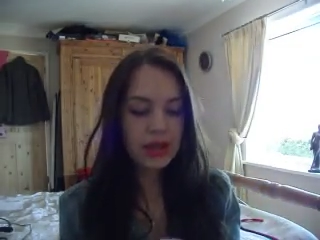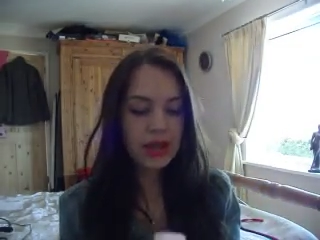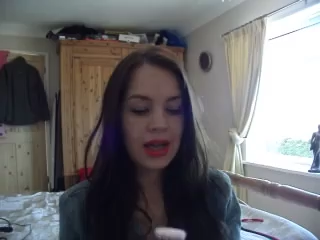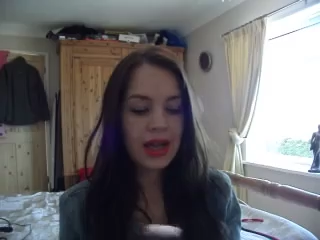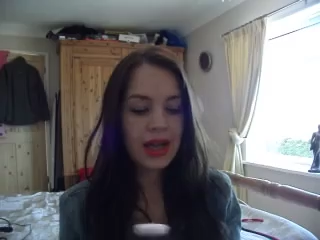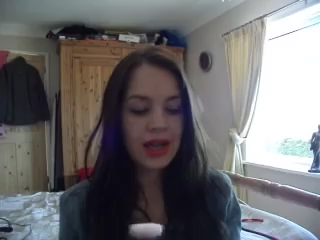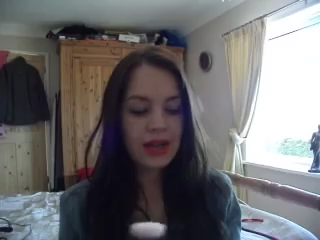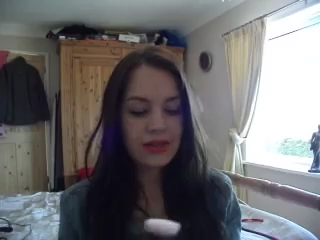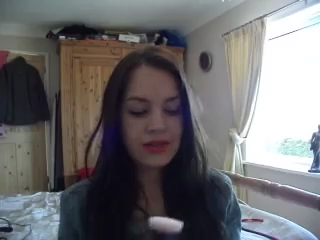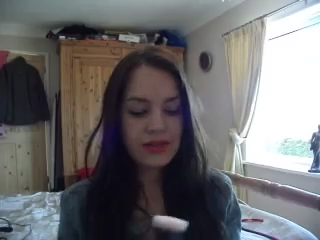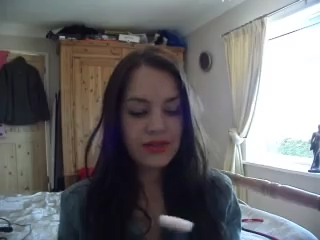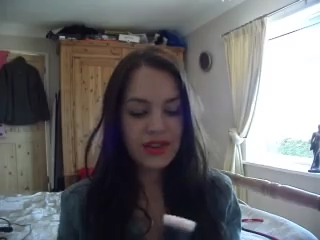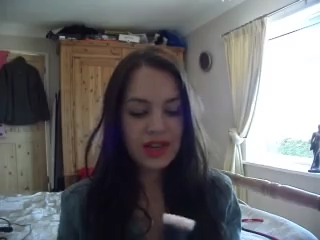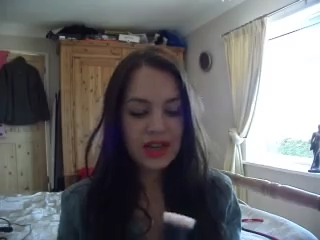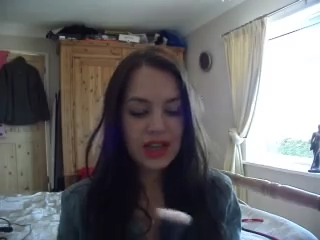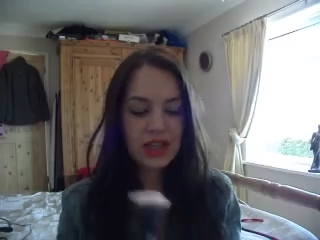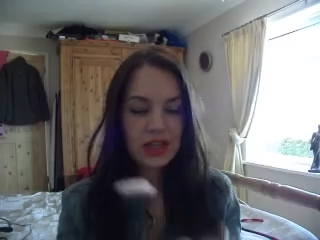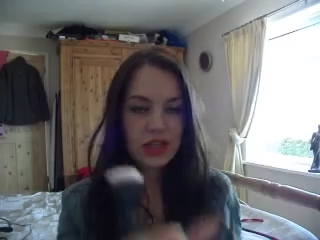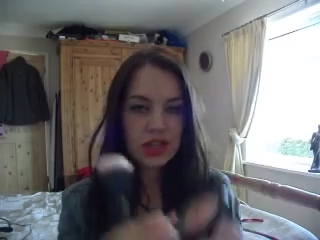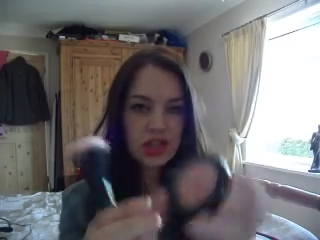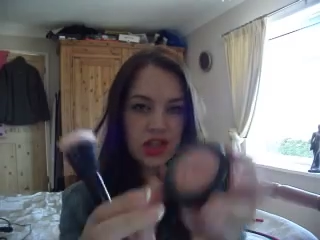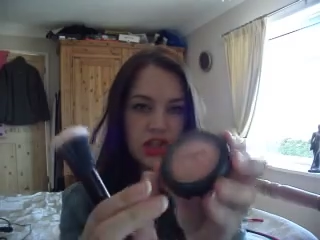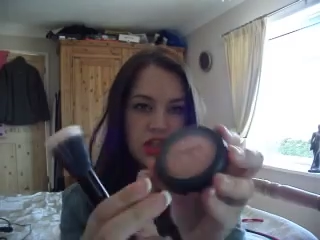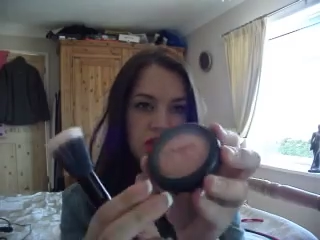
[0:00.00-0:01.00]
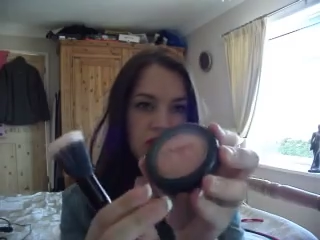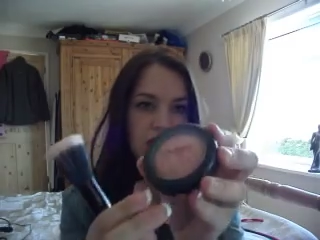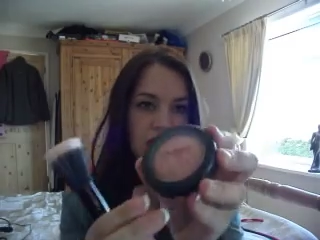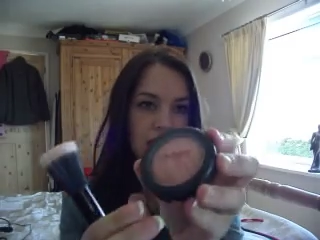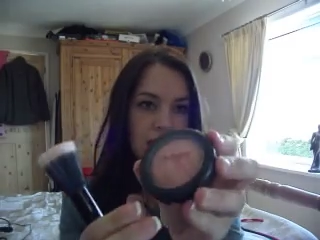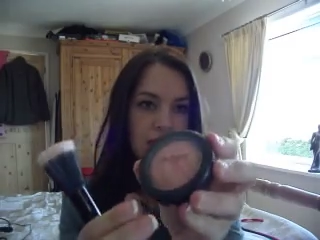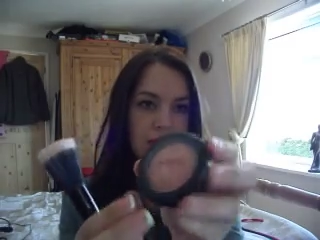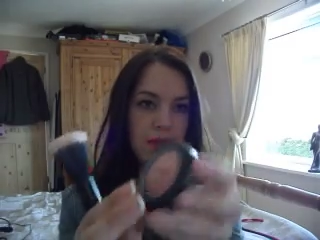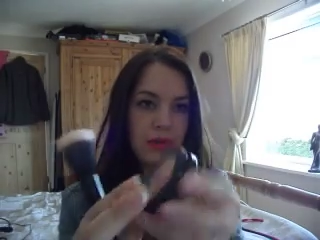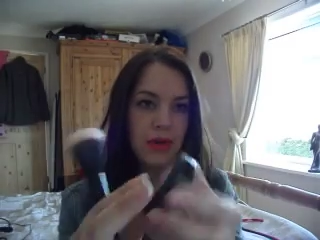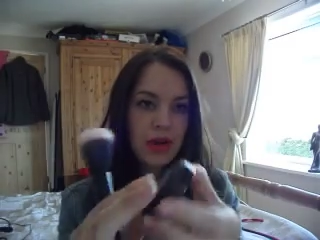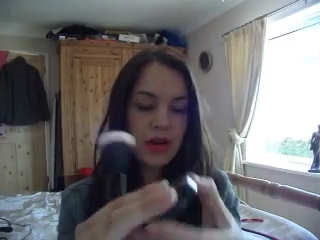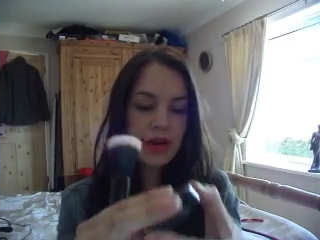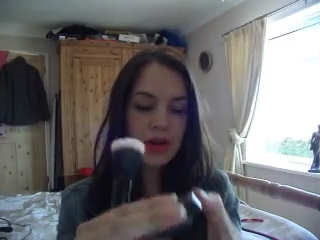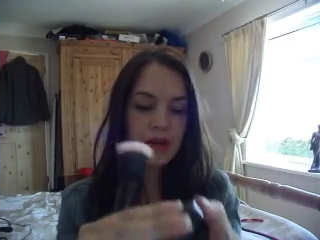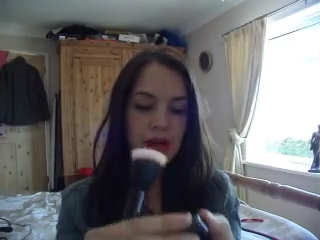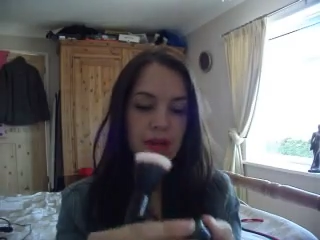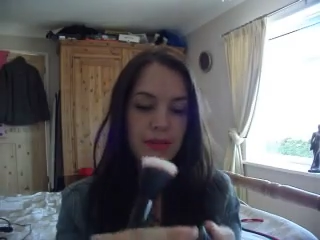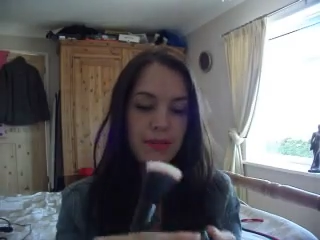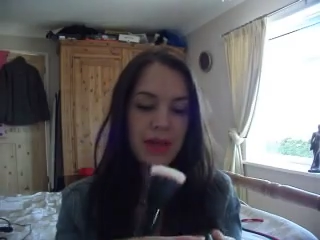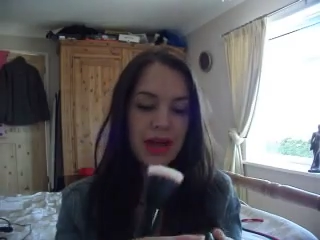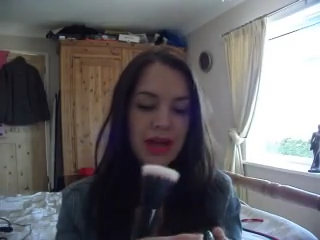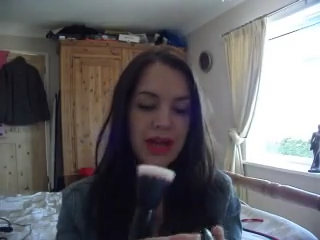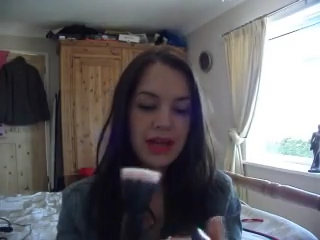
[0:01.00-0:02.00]
hand finish in my
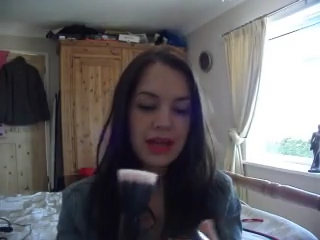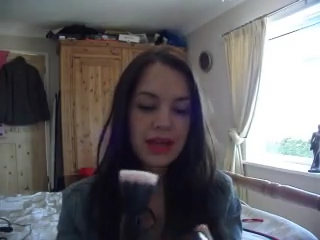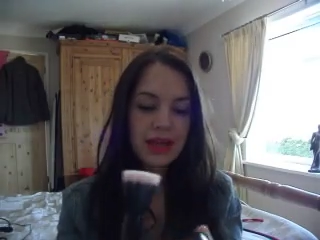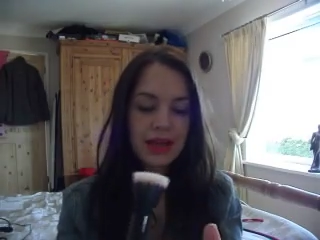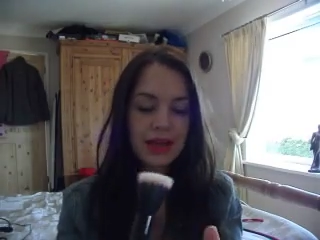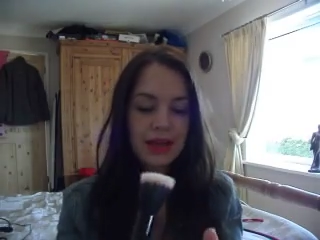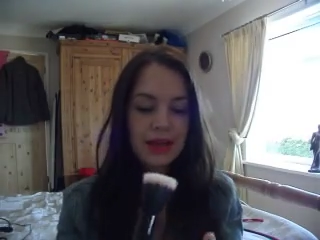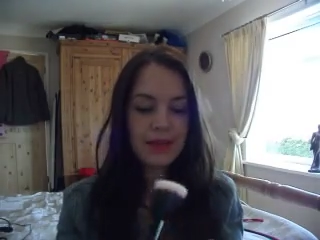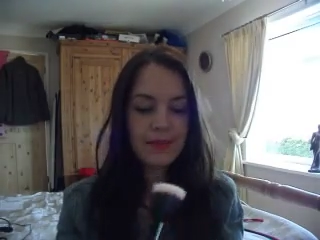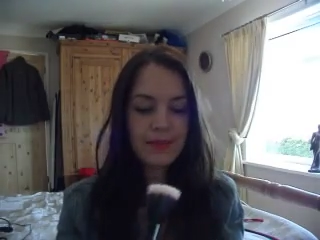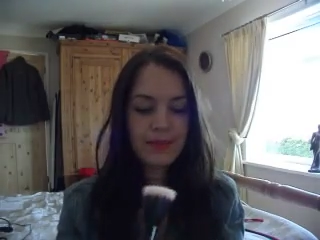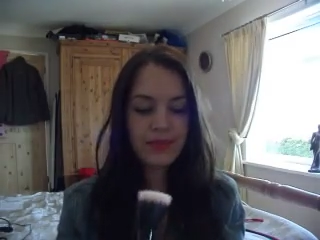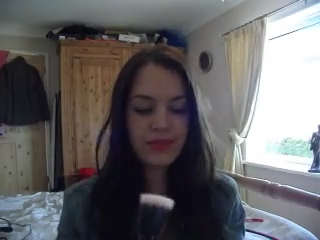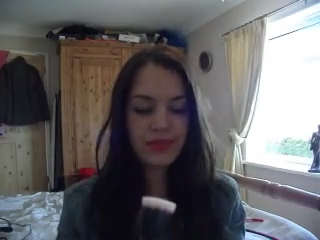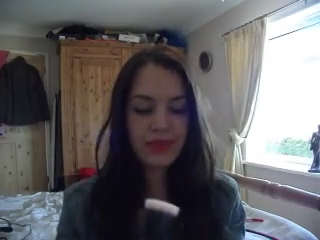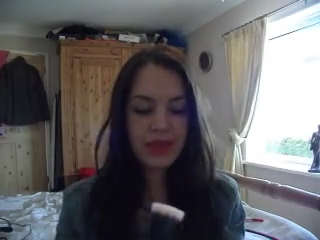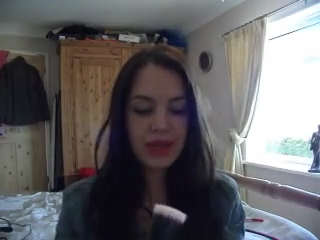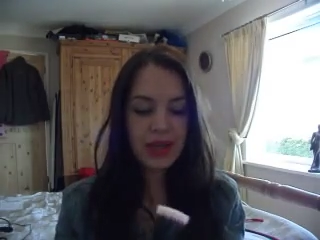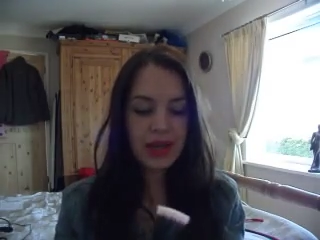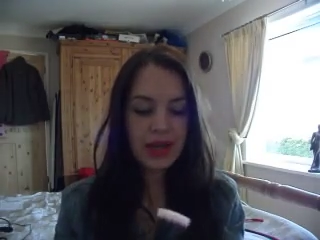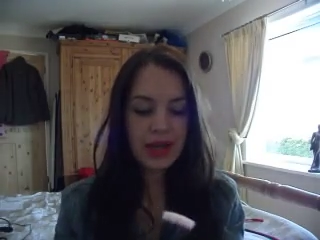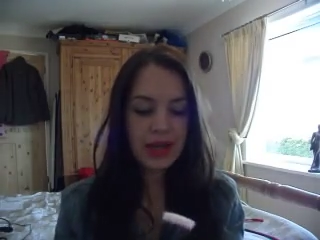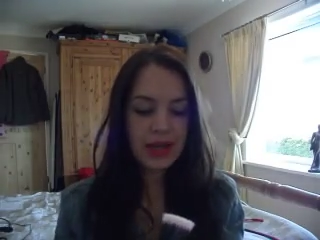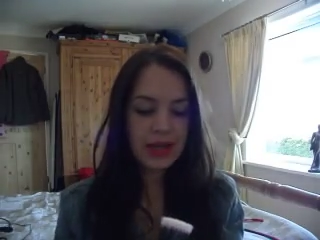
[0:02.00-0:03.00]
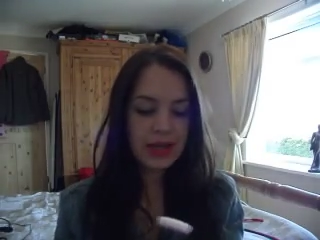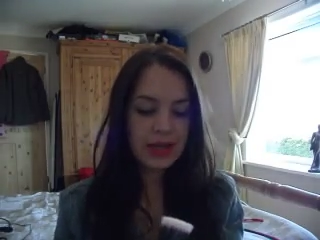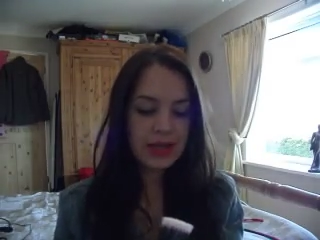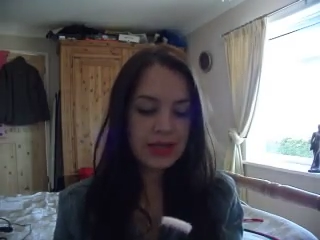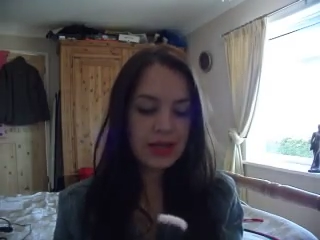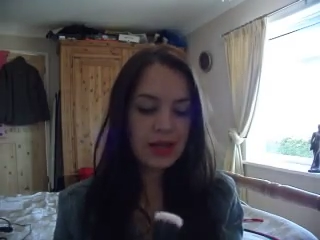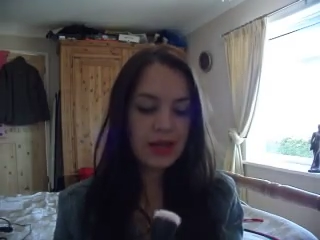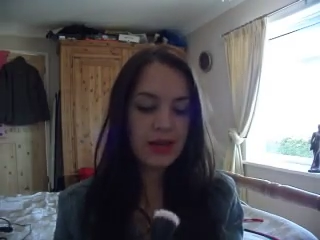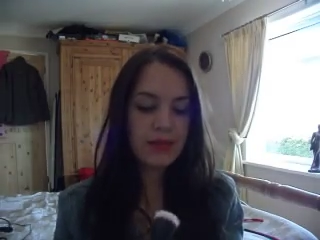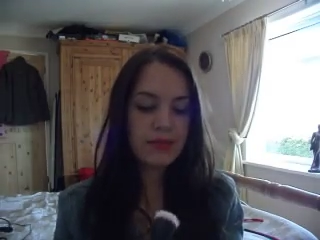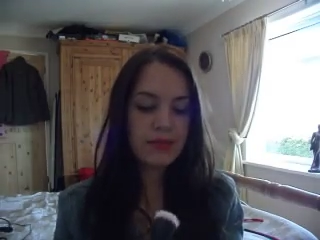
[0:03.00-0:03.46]
MAC, and it's like